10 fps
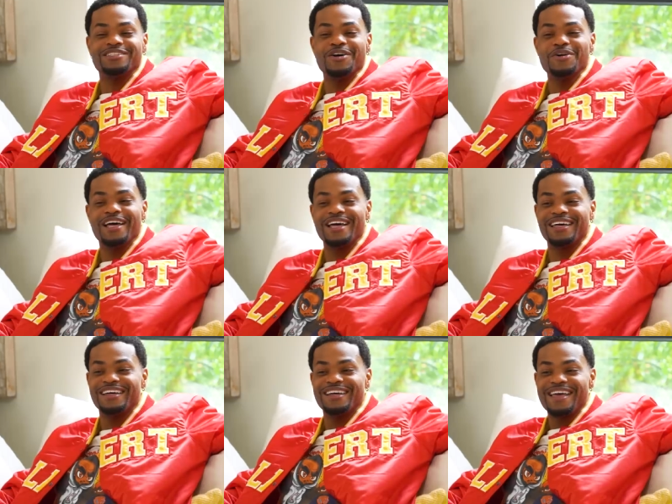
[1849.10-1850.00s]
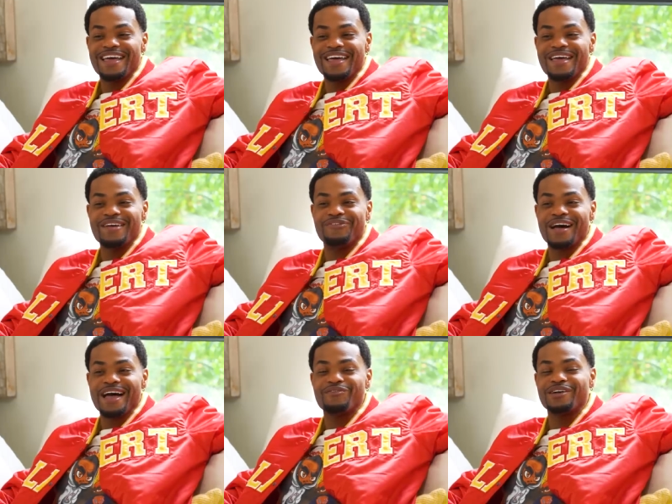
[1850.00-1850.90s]
to know like if
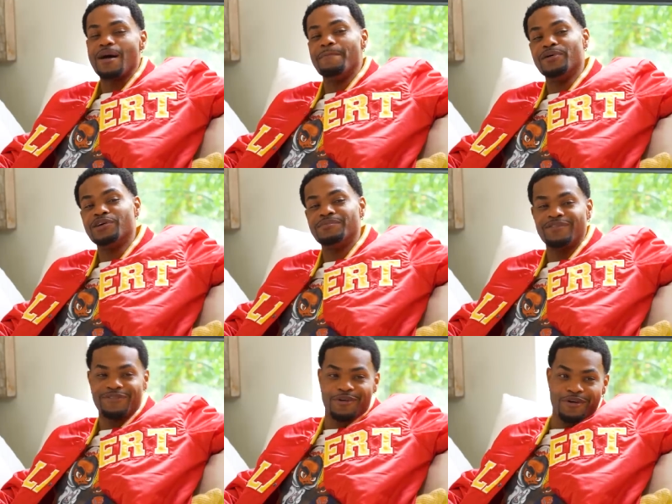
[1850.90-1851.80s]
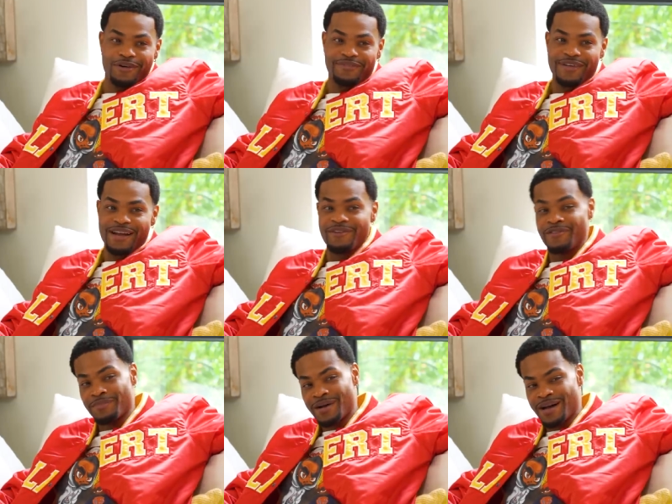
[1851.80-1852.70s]
I ever got booed before, if I
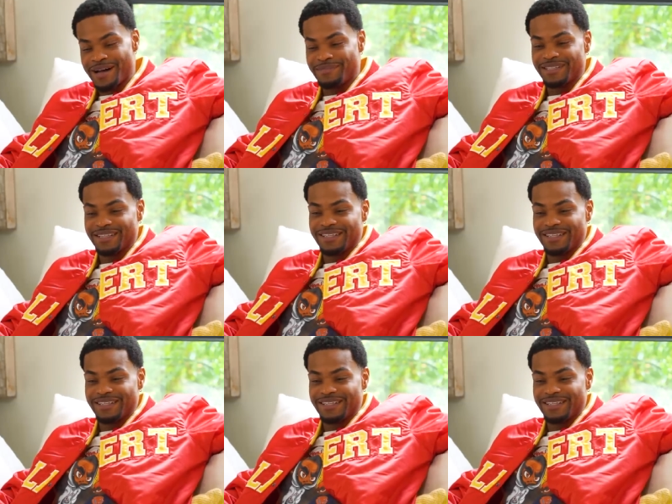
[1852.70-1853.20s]
ever bombed.